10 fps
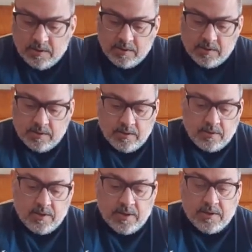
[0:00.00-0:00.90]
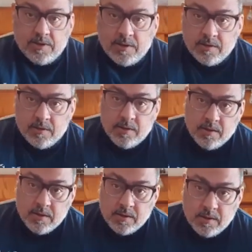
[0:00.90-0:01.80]
Like that.
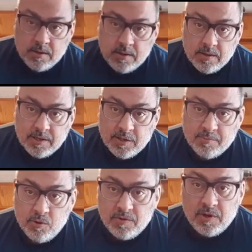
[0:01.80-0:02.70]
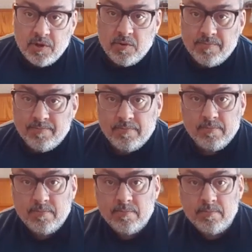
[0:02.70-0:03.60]
Nice smooth dough.
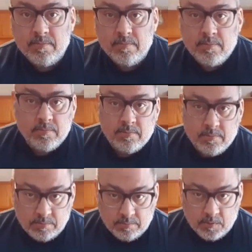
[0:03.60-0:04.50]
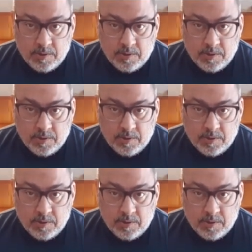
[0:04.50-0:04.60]
Alright.